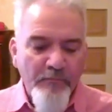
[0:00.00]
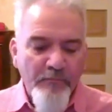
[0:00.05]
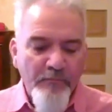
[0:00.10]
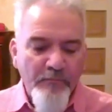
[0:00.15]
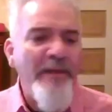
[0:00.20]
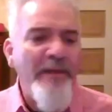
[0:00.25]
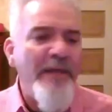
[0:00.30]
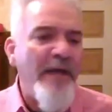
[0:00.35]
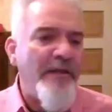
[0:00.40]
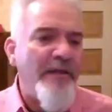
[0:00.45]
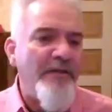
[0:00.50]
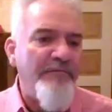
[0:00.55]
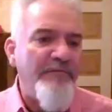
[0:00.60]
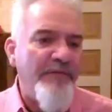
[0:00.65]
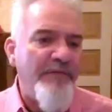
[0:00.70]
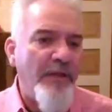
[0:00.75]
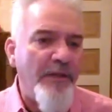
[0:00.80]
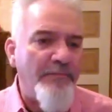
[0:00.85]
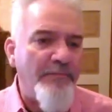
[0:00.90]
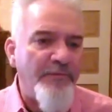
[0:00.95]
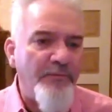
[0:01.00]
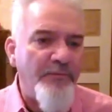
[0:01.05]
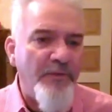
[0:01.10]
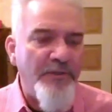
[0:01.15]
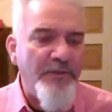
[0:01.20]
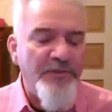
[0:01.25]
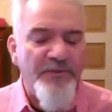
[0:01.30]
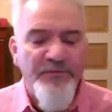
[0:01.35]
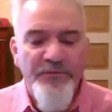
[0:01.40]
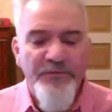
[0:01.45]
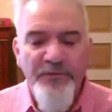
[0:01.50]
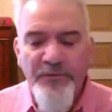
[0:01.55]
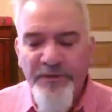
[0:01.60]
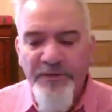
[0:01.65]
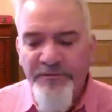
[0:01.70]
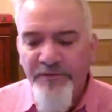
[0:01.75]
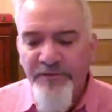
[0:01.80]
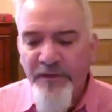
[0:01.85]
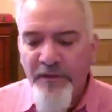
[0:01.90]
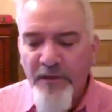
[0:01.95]
And the way that developed was
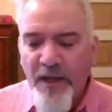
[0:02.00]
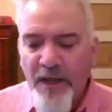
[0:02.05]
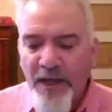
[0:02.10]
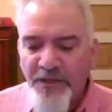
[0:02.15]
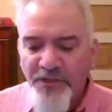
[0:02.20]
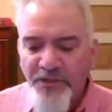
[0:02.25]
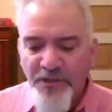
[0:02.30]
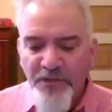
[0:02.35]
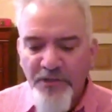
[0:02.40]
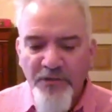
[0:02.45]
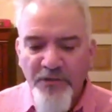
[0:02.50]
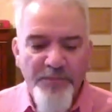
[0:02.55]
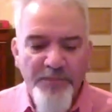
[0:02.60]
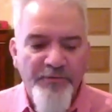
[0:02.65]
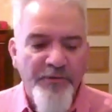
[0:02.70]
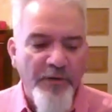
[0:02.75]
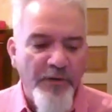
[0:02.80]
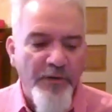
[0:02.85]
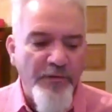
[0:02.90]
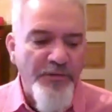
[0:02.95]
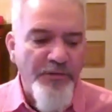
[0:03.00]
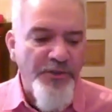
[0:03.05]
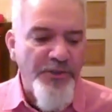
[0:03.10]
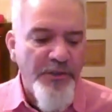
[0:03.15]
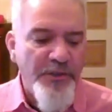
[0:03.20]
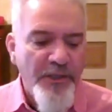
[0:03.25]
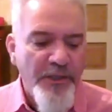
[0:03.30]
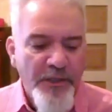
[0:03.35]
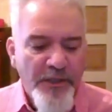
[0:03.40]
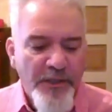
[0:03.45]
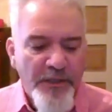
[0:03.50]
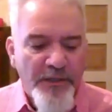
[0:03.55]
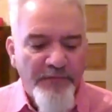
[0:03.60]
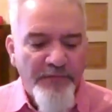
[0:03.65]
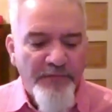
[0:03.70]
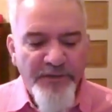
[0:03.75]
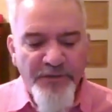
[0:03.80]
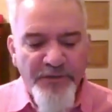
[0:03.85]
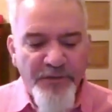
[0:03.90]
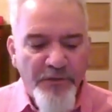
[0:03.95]
through a theological approach
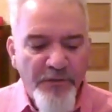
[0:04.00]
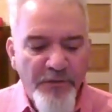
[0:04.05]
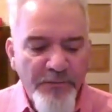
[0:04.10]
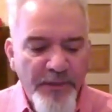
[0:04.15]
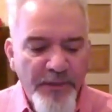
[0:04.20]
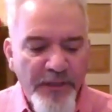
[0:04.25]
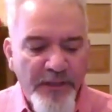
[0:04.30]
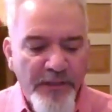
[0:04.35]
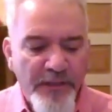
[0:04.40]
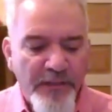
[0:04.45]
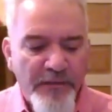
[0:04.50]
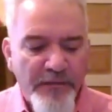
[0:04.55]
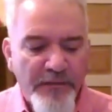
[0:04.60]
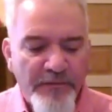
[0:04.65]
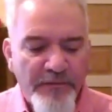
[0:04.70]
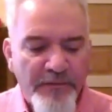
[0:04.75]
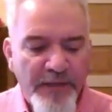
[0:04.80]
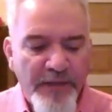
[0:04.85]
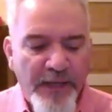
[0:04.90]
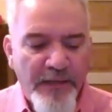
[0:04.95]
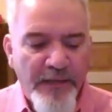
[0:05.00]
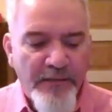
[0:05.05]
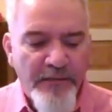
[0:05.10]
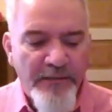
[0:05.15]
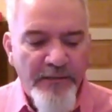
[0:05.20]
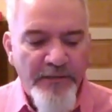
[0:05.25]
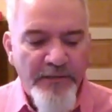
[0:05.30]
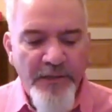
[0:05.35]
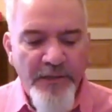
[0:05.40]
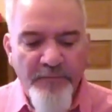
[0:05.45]
of determining that